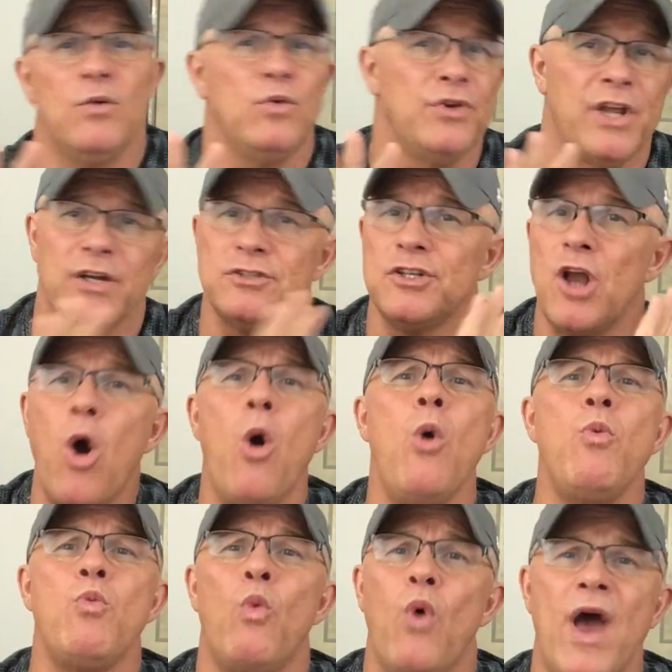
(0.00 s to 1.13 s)
there's no
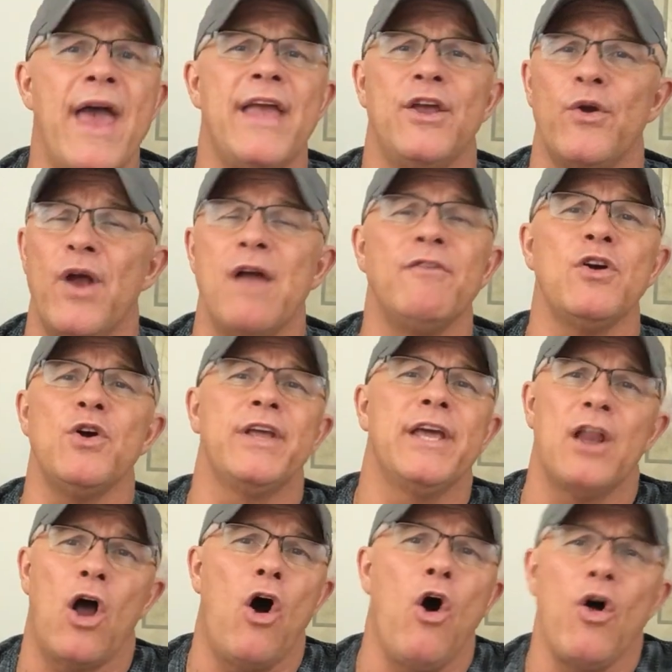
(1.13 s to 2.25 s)
way you're ever going to
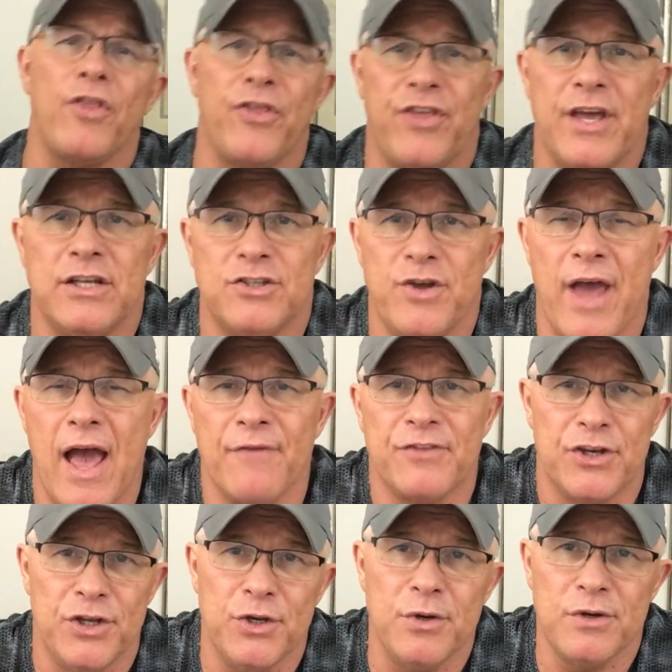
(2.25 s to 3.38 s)
get all the things you have to
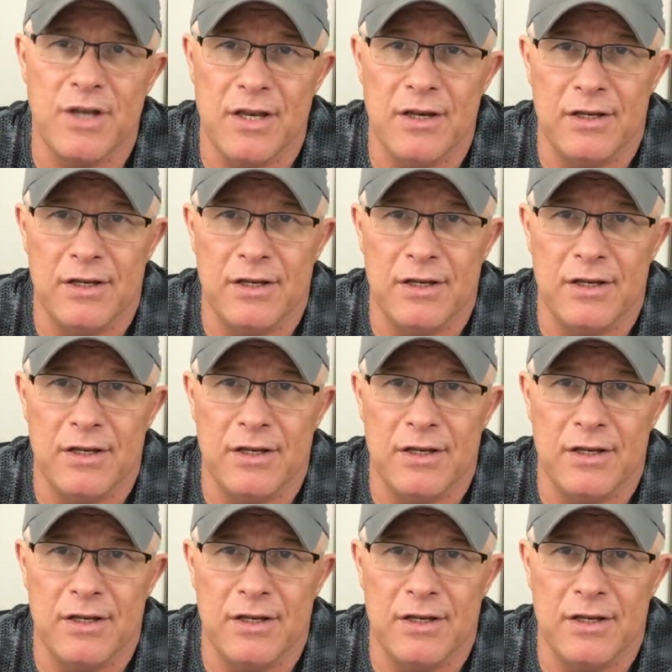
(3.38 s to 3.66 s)
do